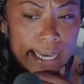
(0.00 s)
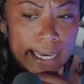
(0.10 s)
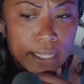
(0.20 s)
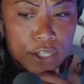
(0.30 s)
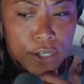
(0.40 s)

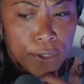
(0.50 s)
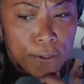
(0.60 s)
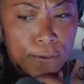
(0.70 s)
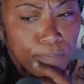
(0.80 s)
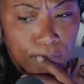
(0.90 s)
And
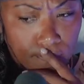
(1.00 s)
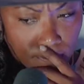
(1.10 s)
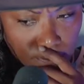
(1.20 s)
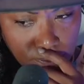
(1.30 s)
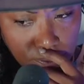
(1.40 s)
so,
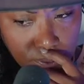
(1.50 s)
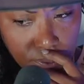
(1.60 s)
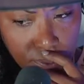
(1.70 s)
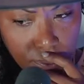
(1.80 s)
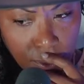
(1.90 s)

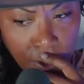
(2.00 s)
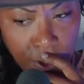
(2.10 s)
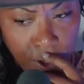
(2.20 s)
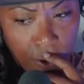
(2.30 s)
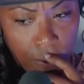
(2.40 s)

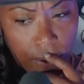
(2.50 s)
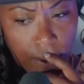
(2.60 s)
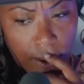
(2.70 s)
you know,